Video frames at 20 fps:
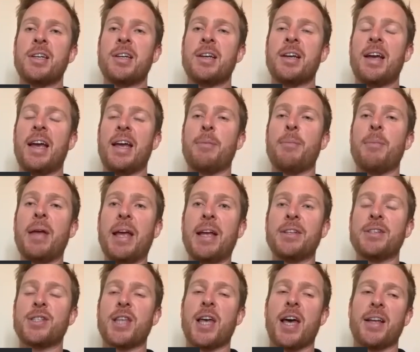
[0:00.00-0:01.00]
it
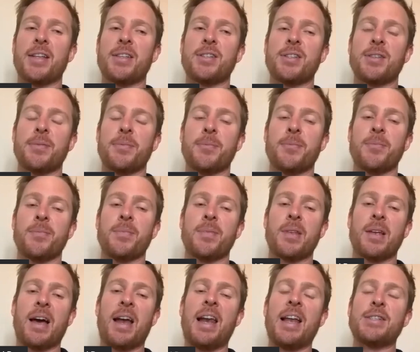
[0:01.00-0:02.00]
means that
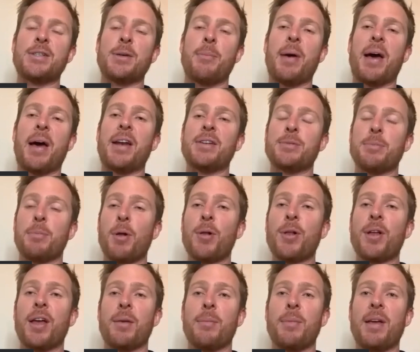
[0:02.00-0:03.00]
unless a batter's
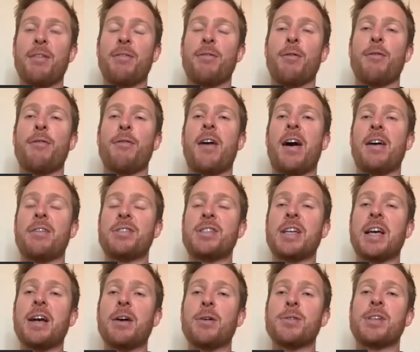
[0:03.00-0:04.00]
milking me for 5
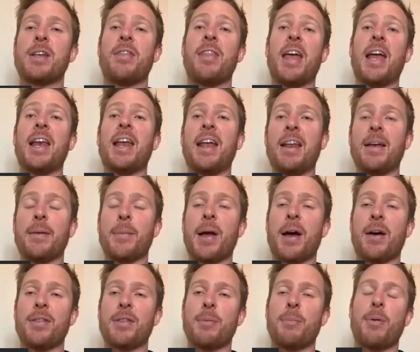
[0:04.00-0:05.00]
singles and then hitting me
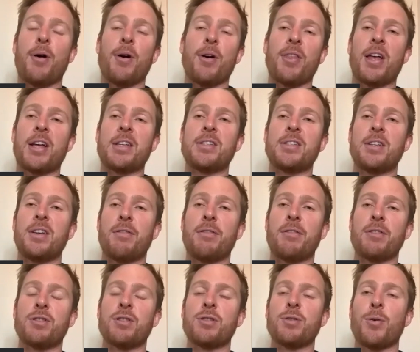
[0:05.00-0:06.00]
out the park, that's a
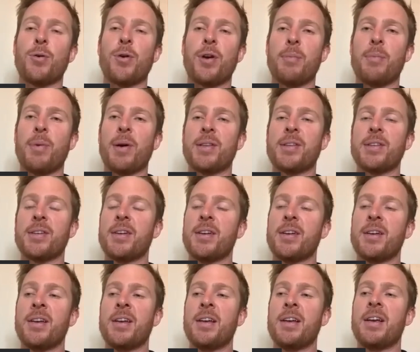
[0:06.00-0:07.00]
different story. But
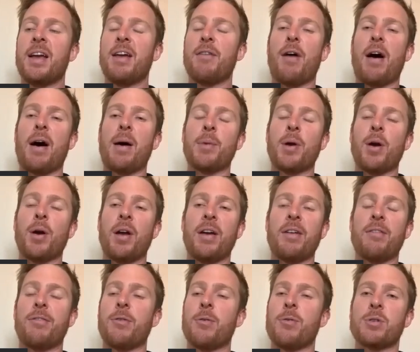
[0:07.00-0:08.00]
if I'm going
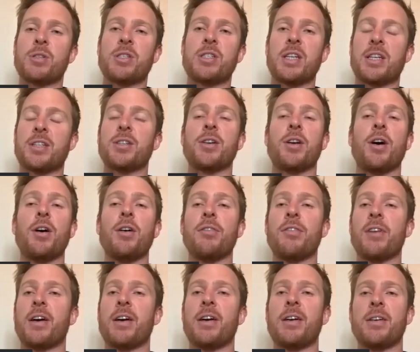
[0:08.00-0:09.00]
for 6 and
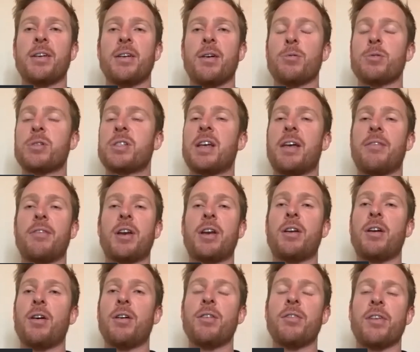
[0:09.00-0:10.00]
over or 7
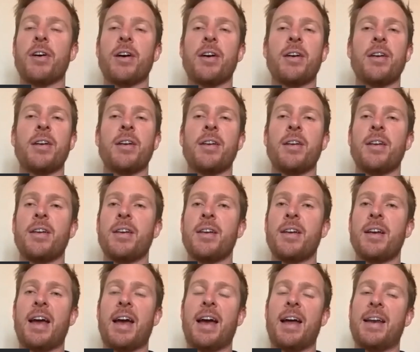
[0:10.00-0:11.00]
and over,
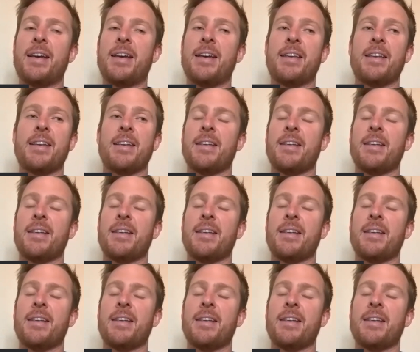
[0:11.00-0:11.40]
and